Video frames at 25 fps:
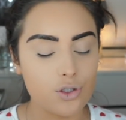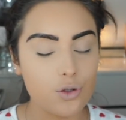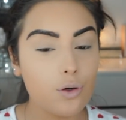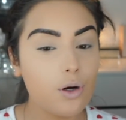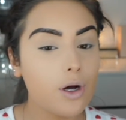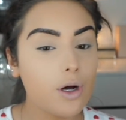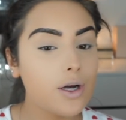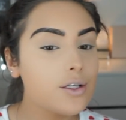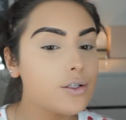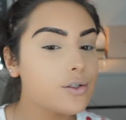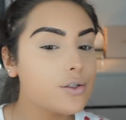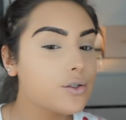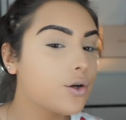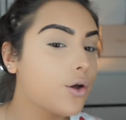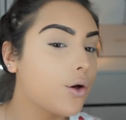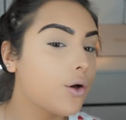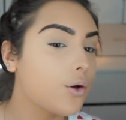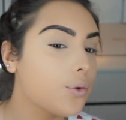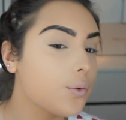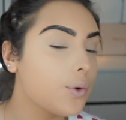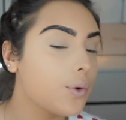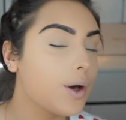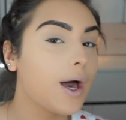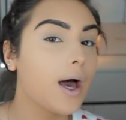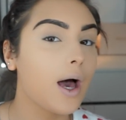You guys
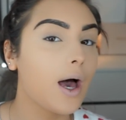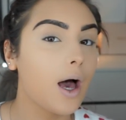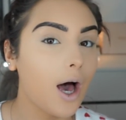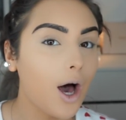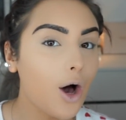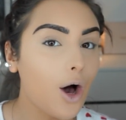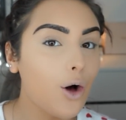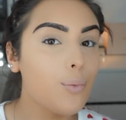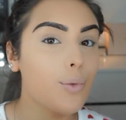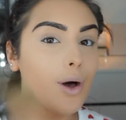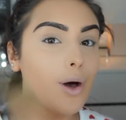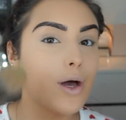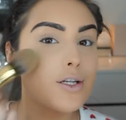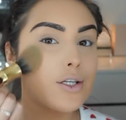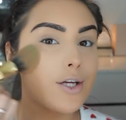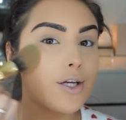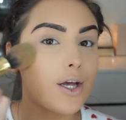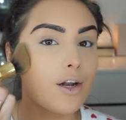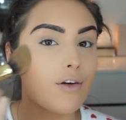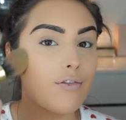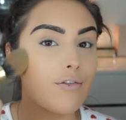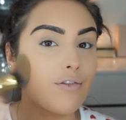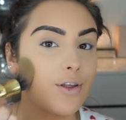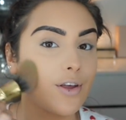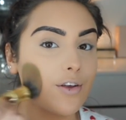know how much I
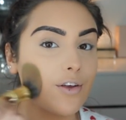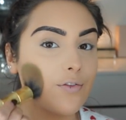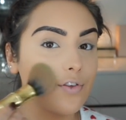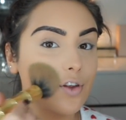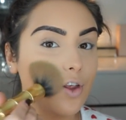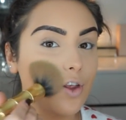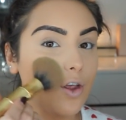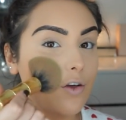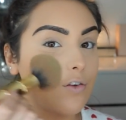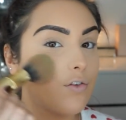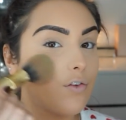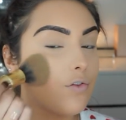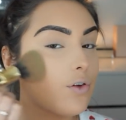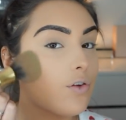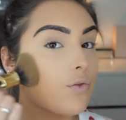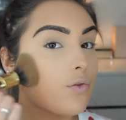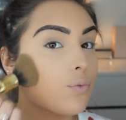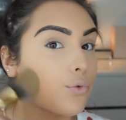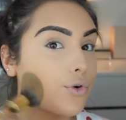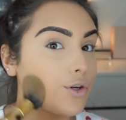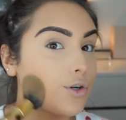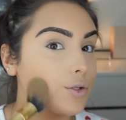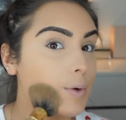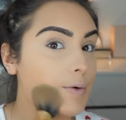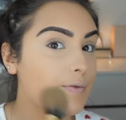love this if you've
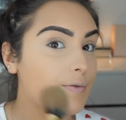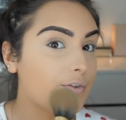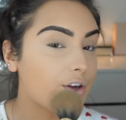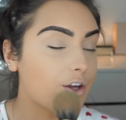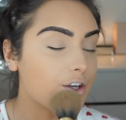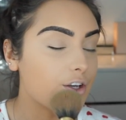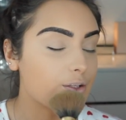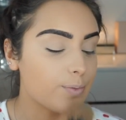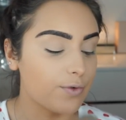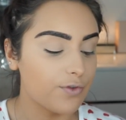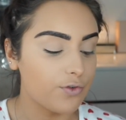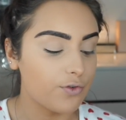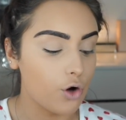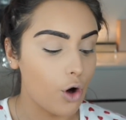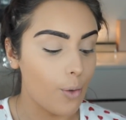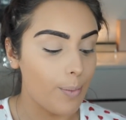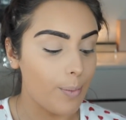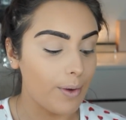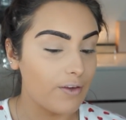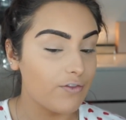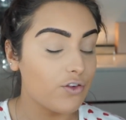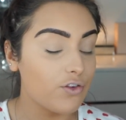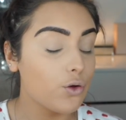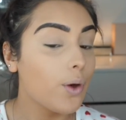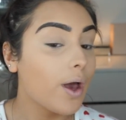watched my videos before,
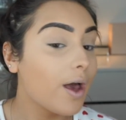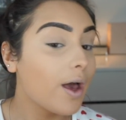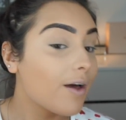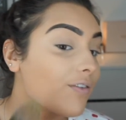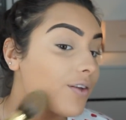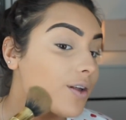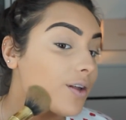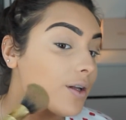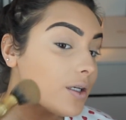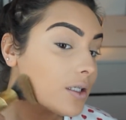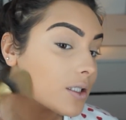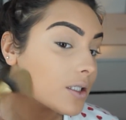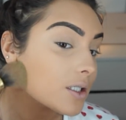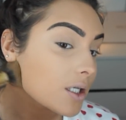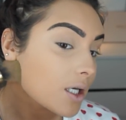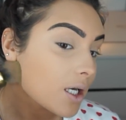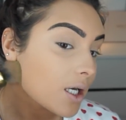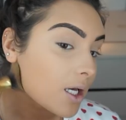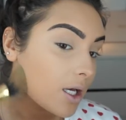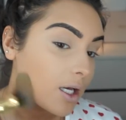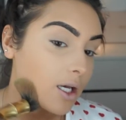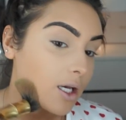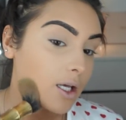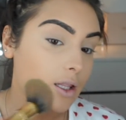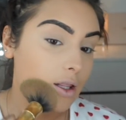but if you haven't,
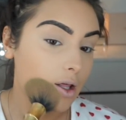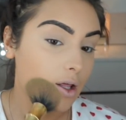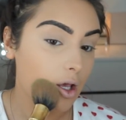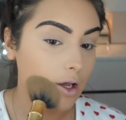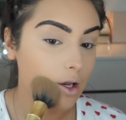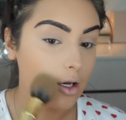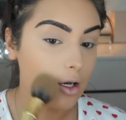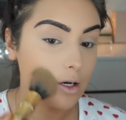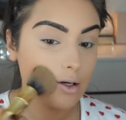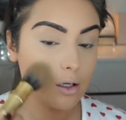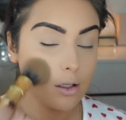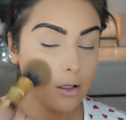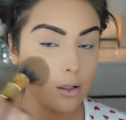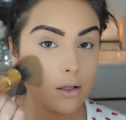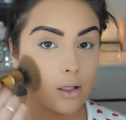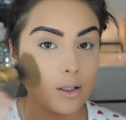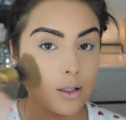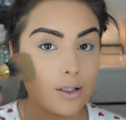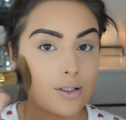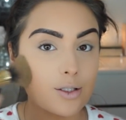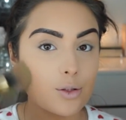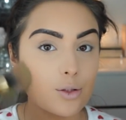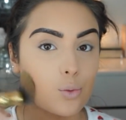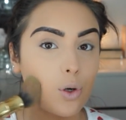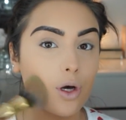then
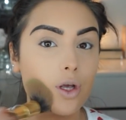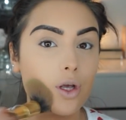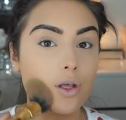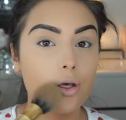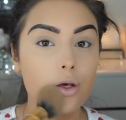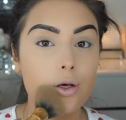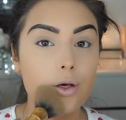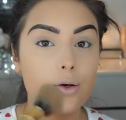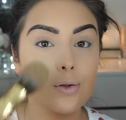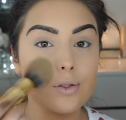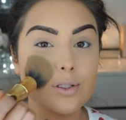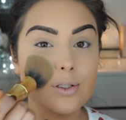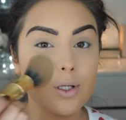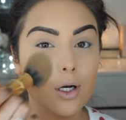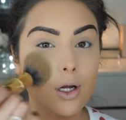this is what I use.